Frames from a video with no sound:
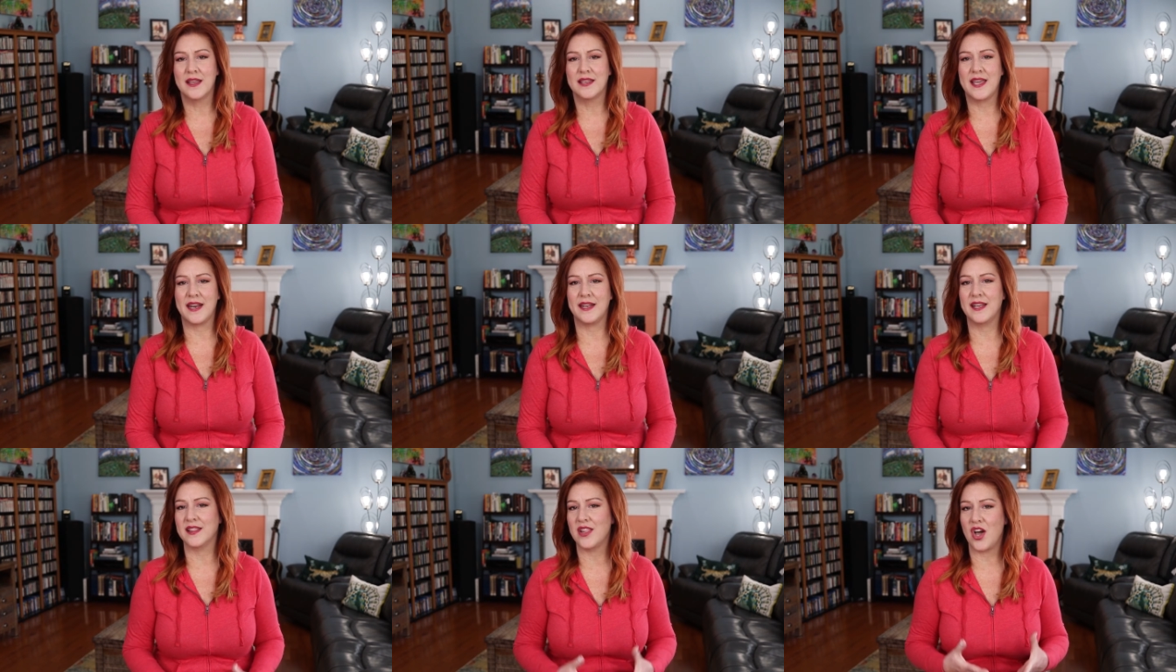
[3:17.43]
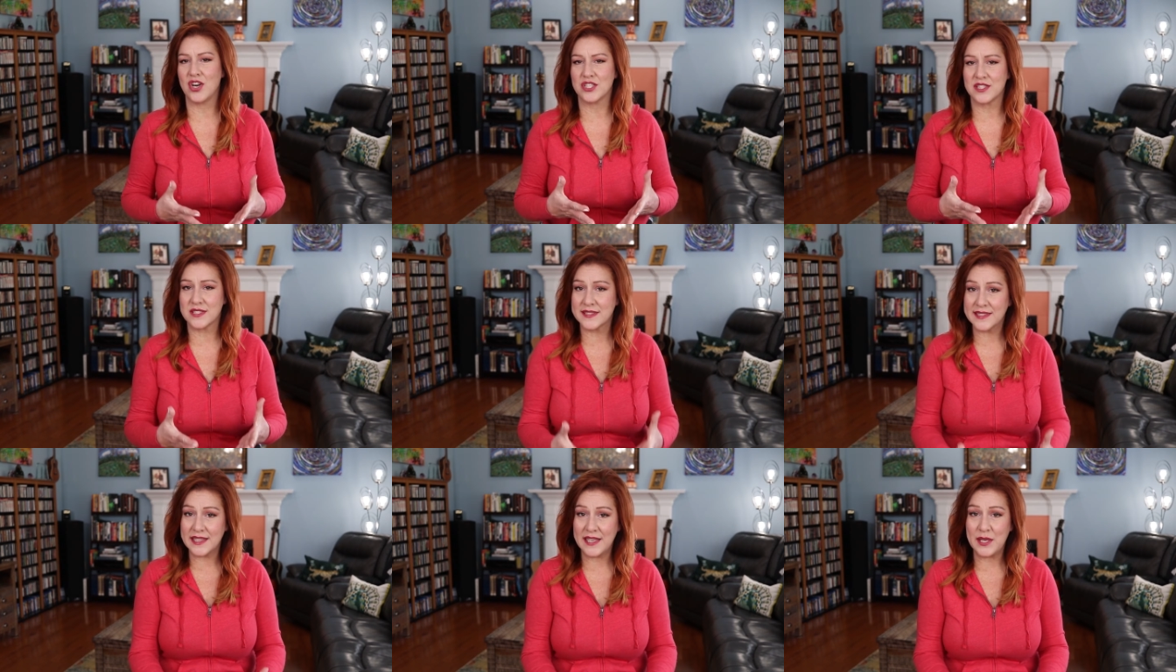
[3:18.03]
getting a lot of
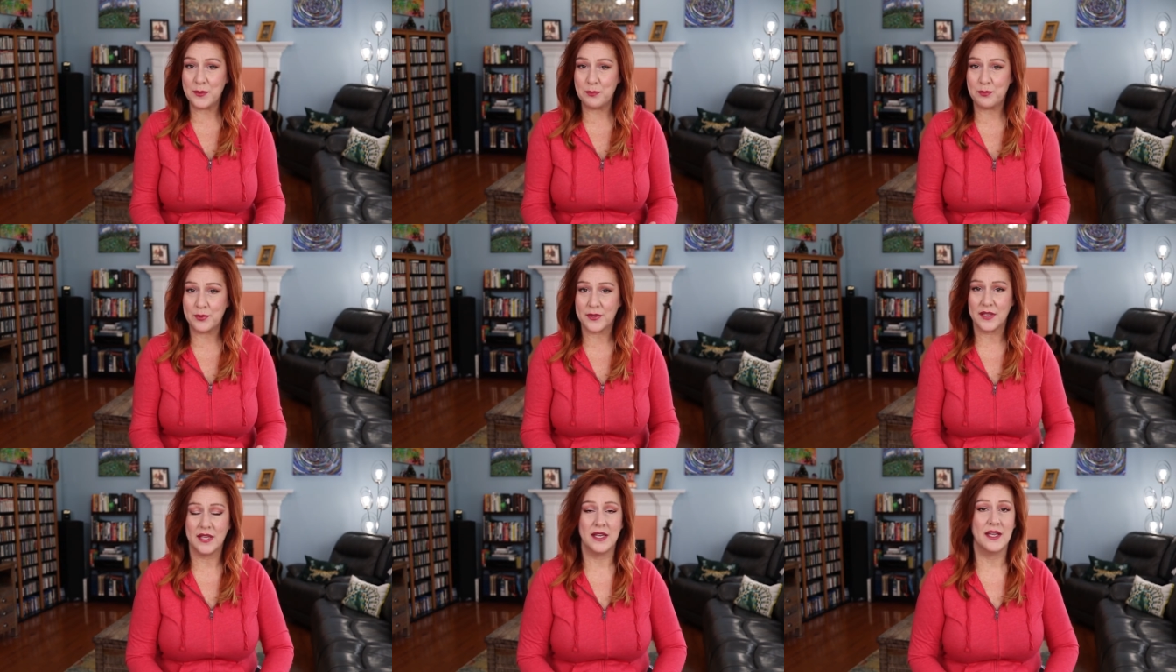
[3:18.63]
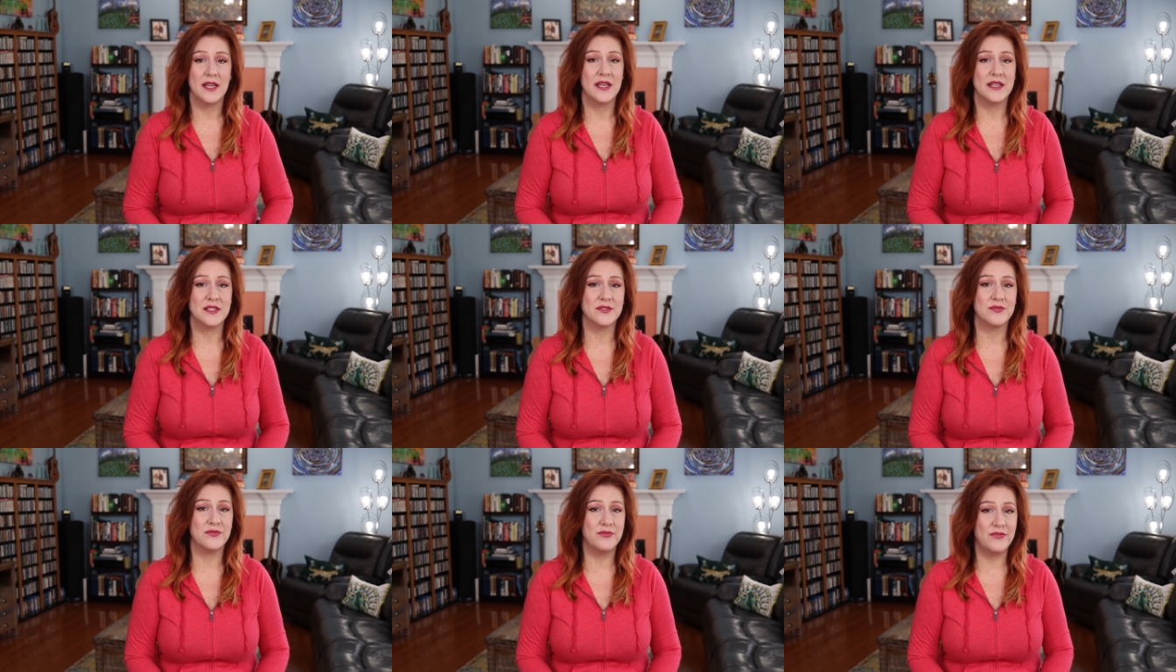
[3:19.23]
sleep
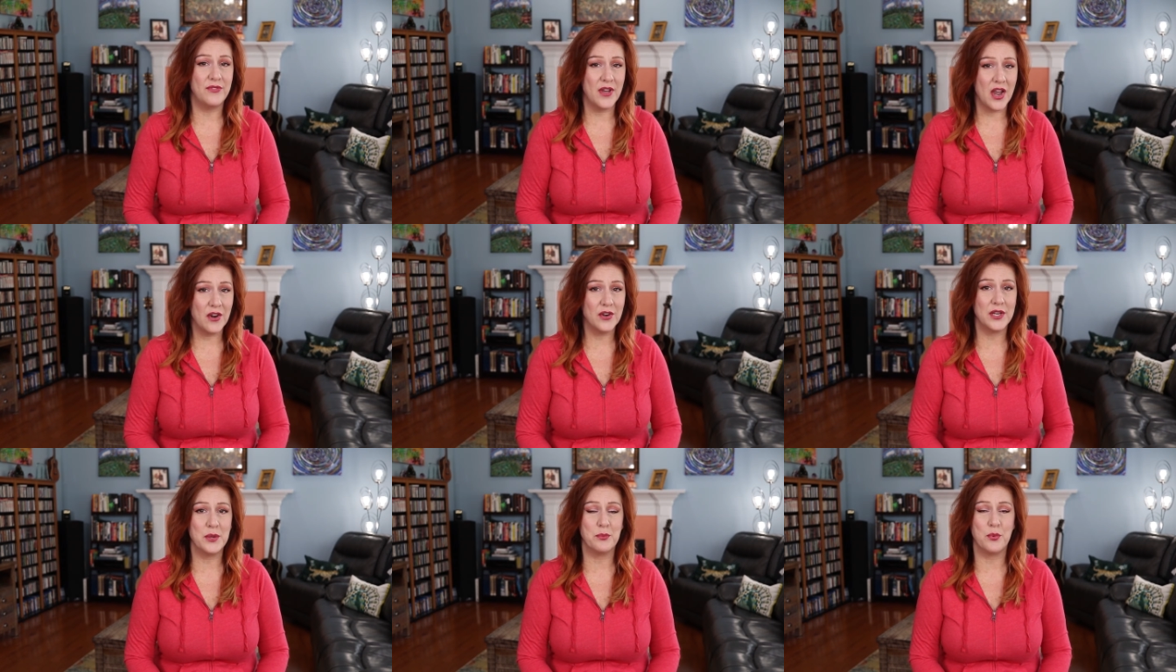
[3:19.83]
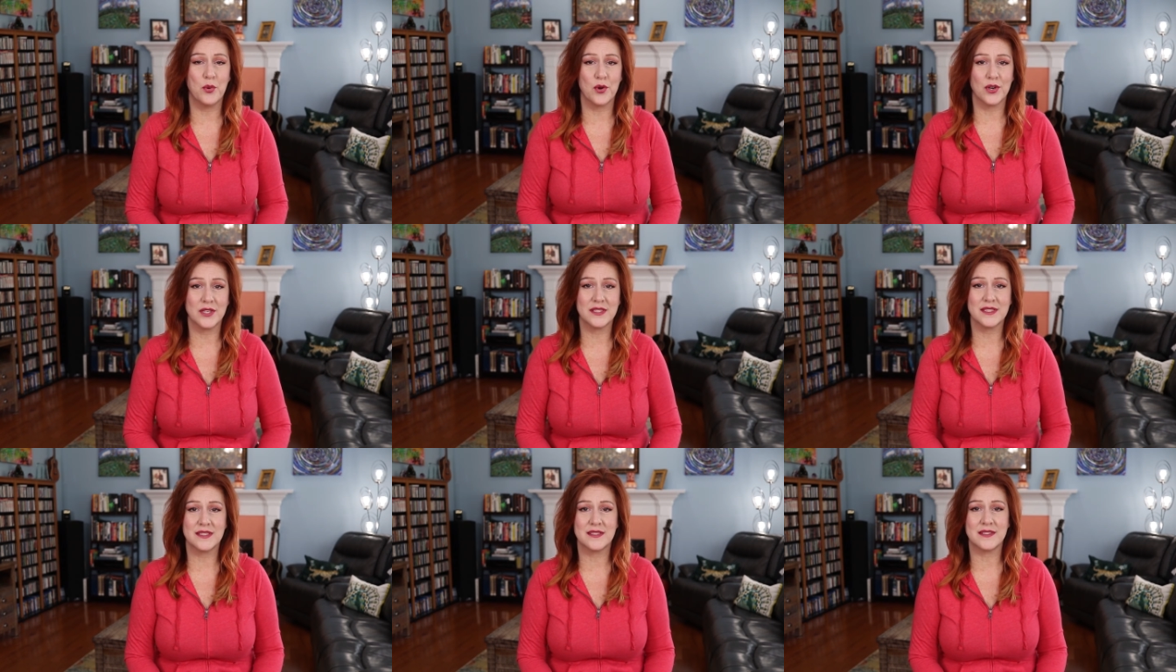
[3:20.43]
is very
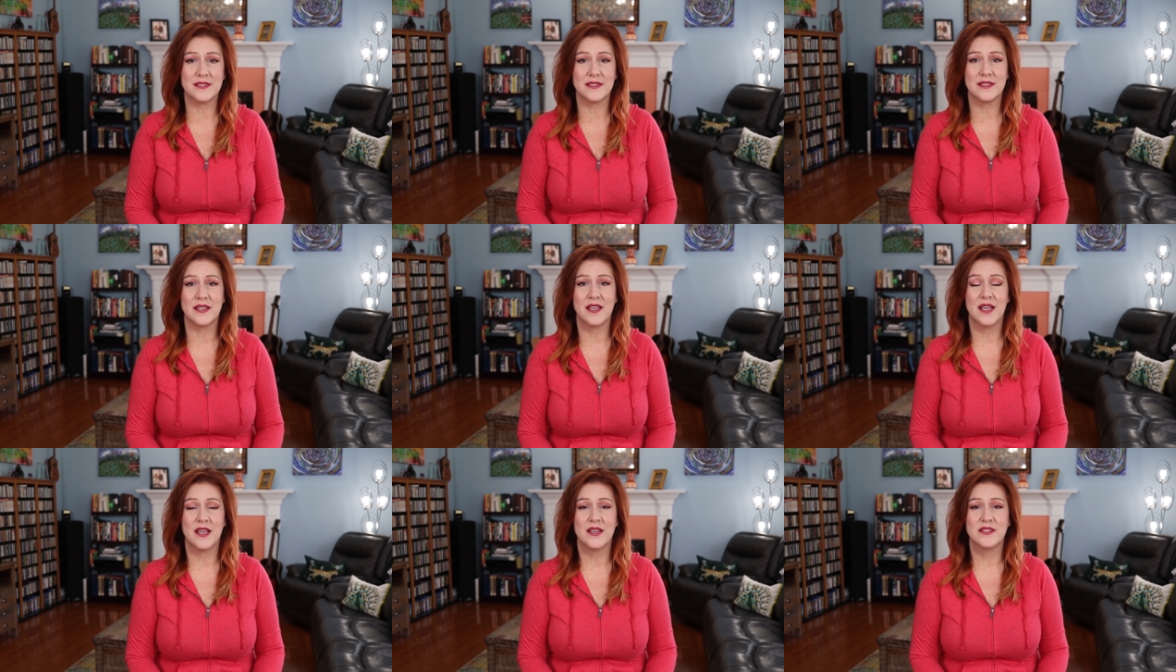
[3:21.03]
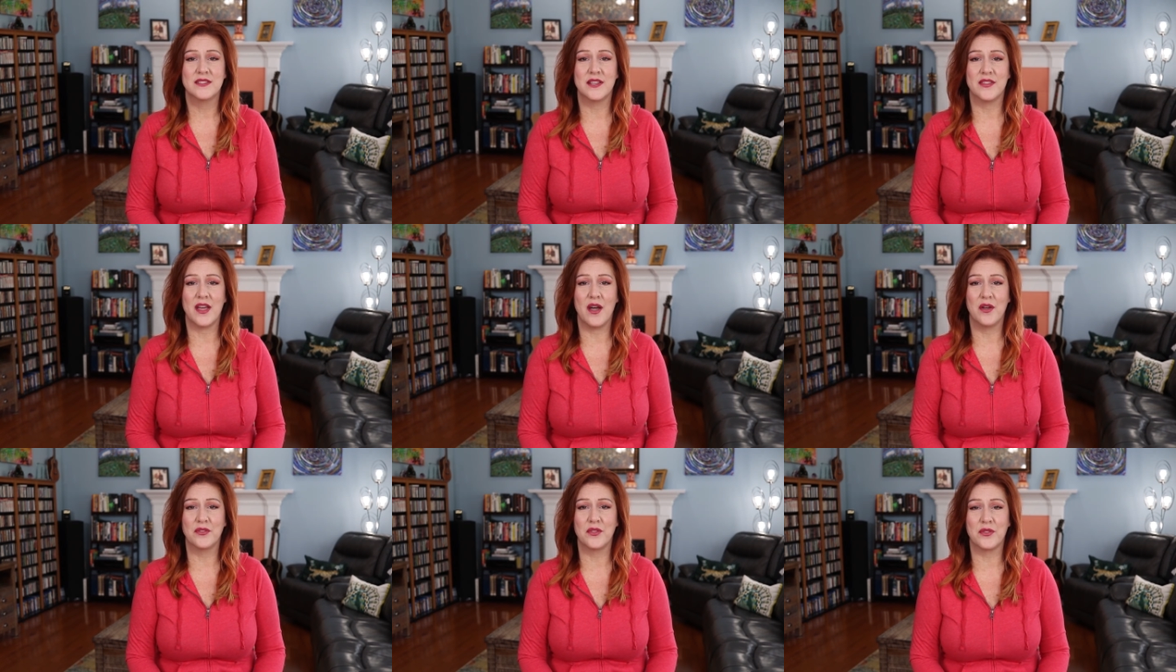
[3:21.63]
important to the
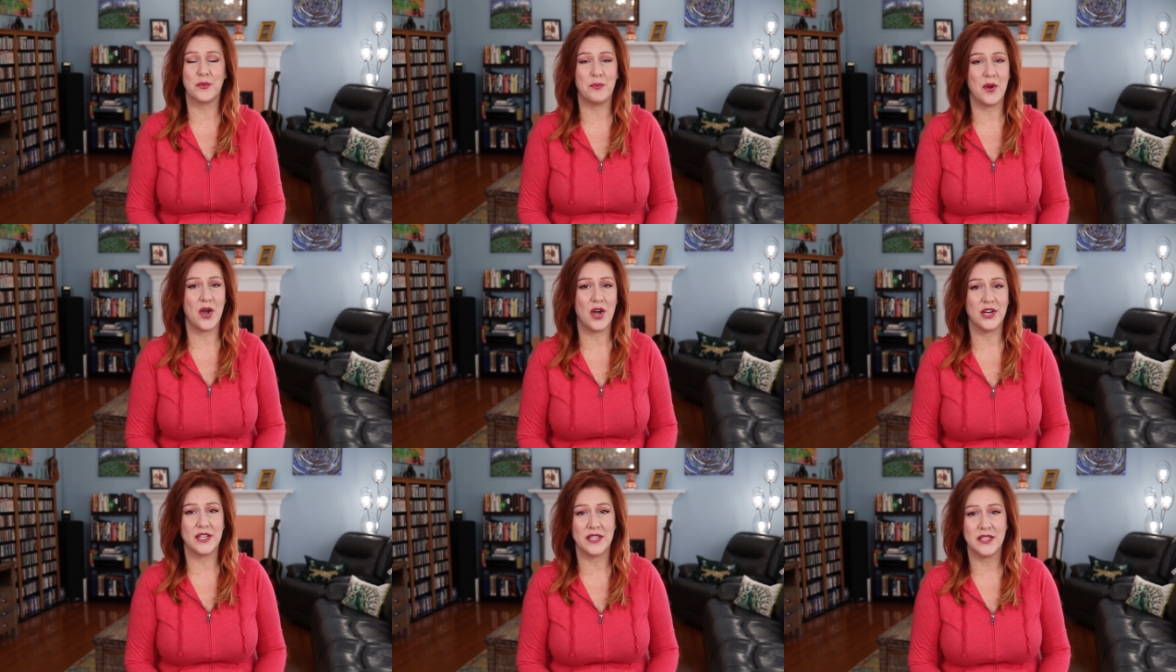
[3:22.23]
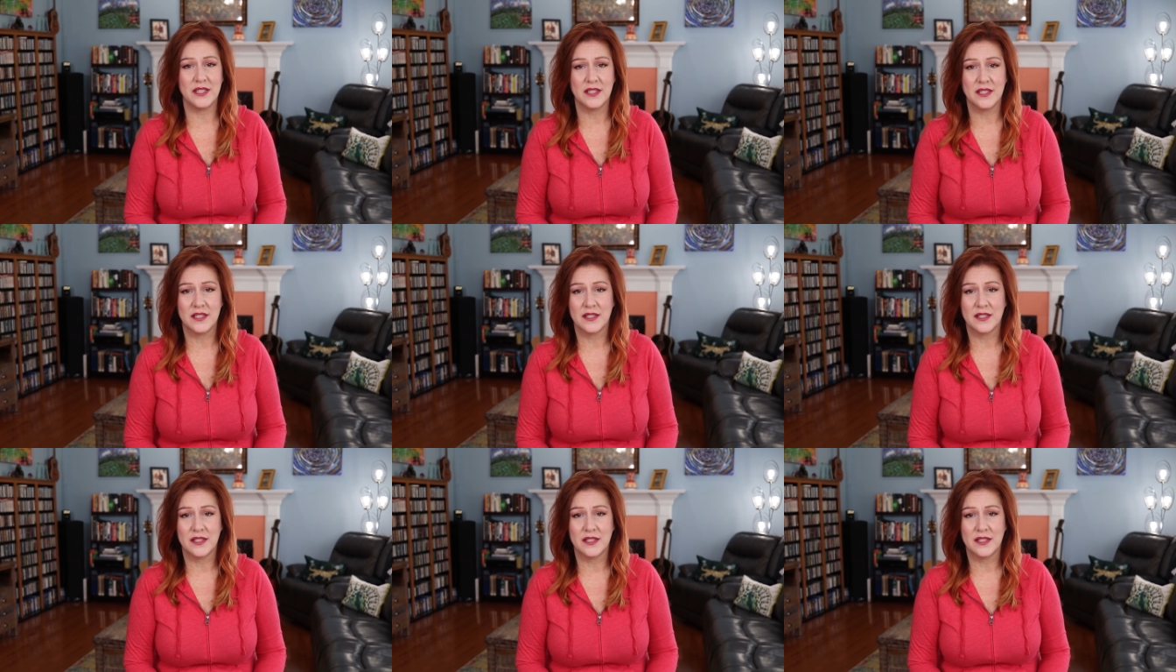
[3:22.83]
health of the body